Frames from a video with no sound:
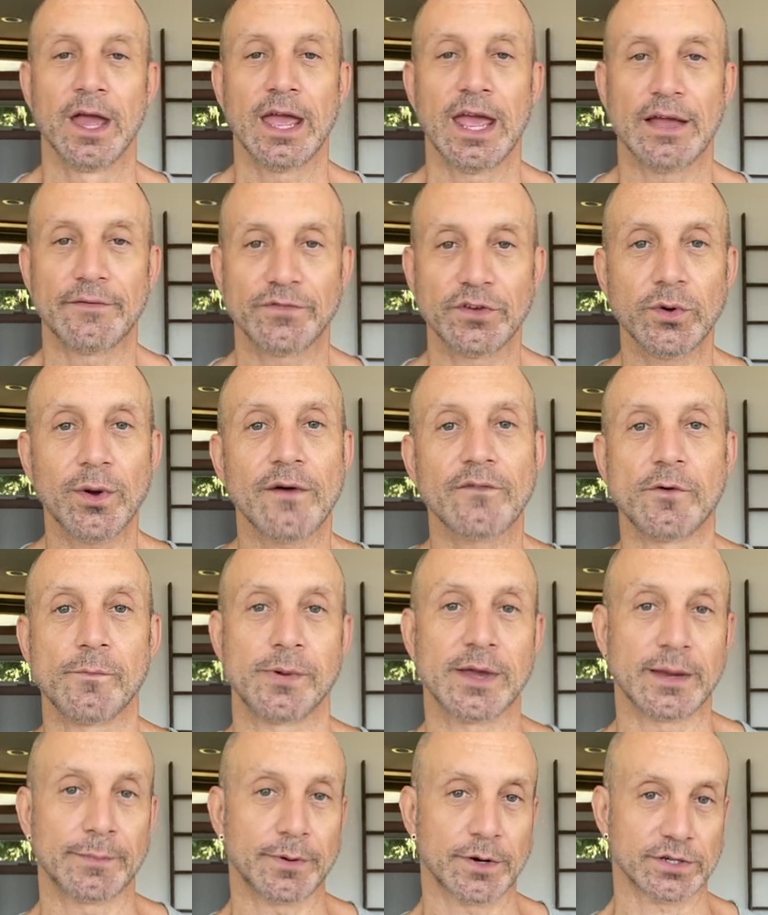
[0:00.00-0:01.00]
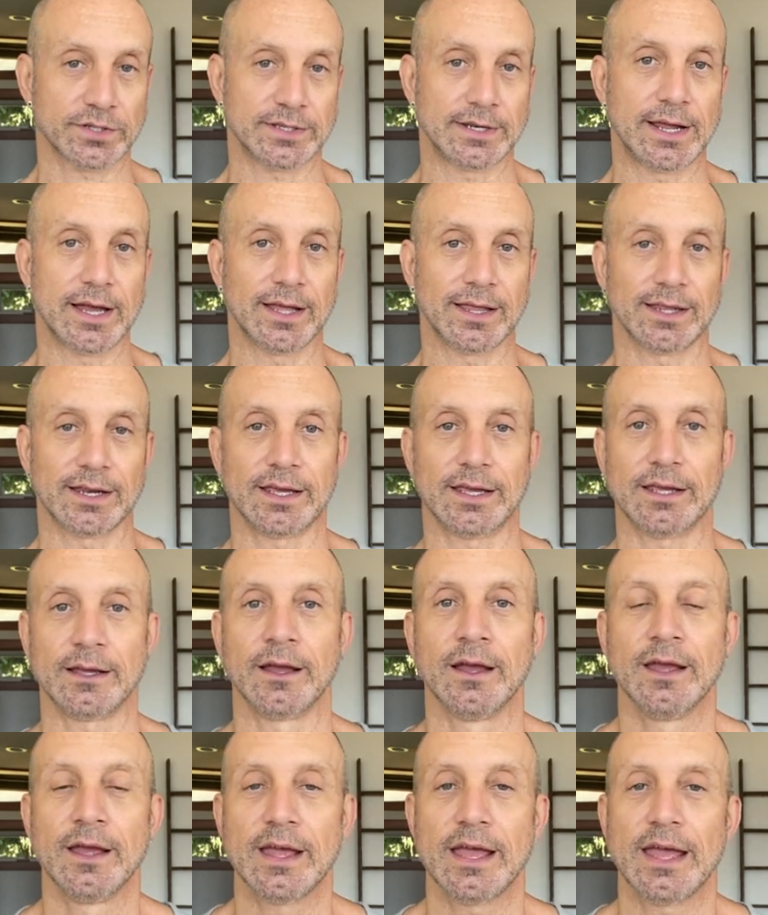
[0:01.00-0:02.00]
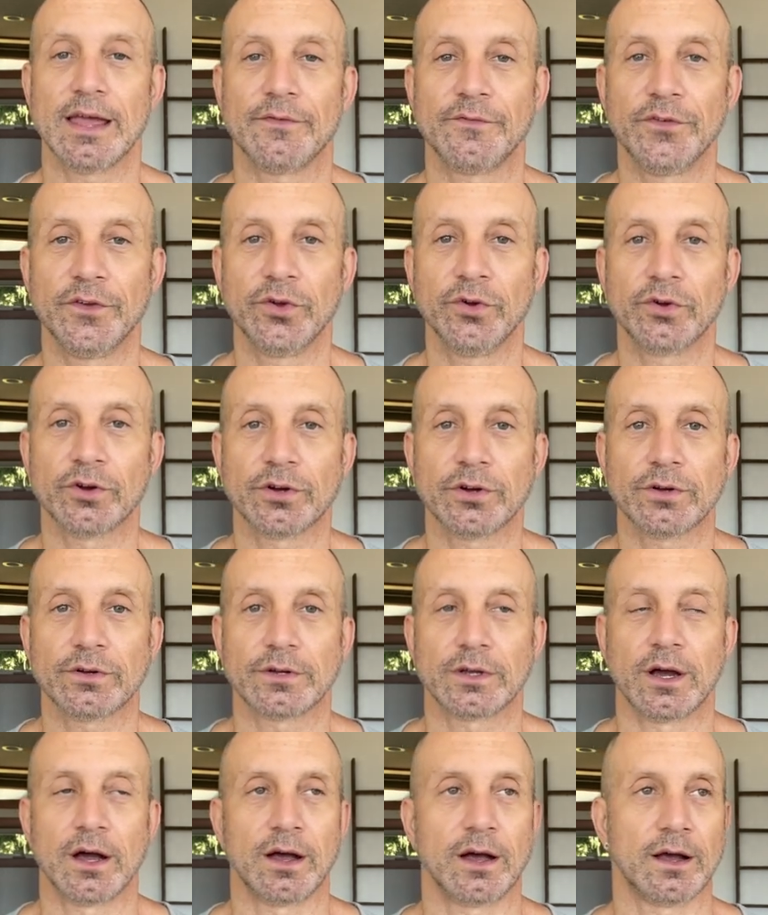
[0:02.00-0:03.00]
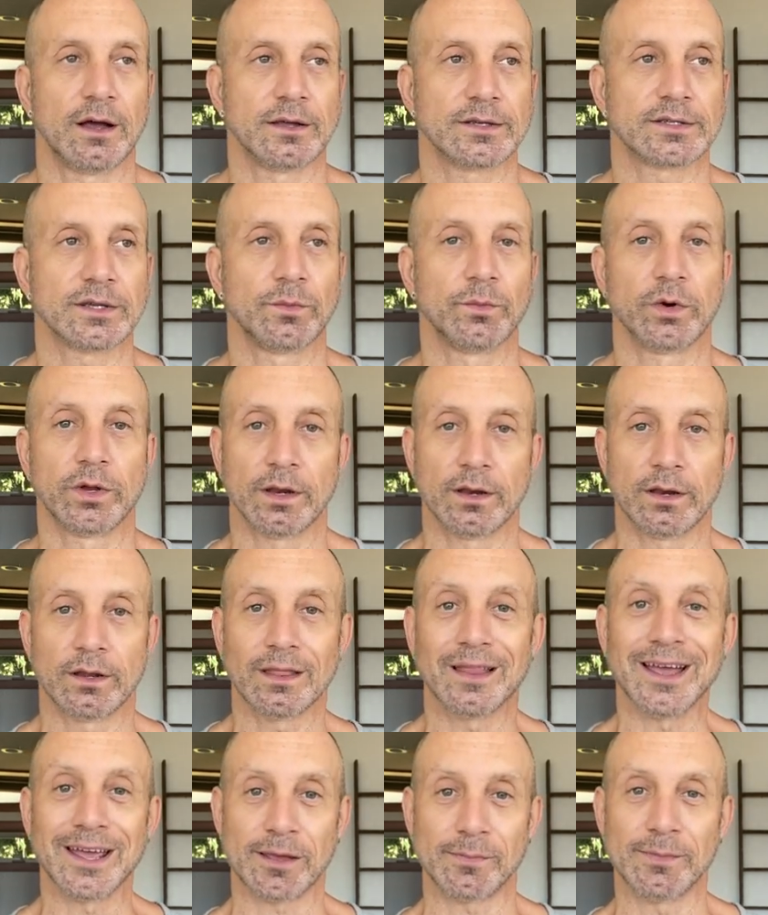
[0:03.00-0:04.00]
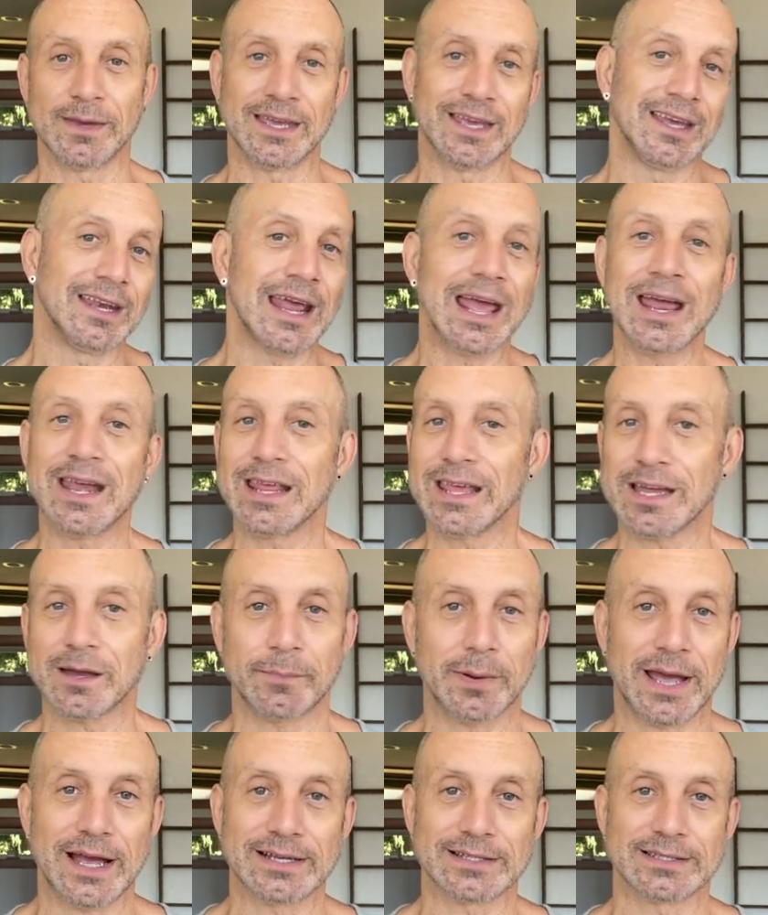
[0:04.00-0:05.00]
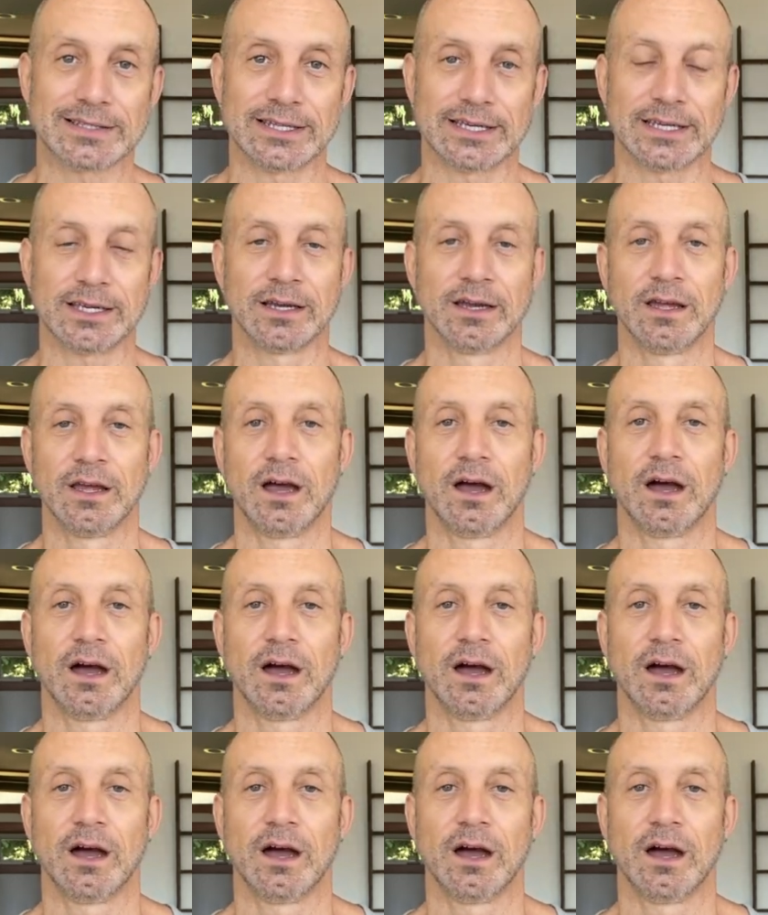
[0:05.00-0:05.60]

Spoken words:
If you have a big personality, if you're someone like me in any capacity,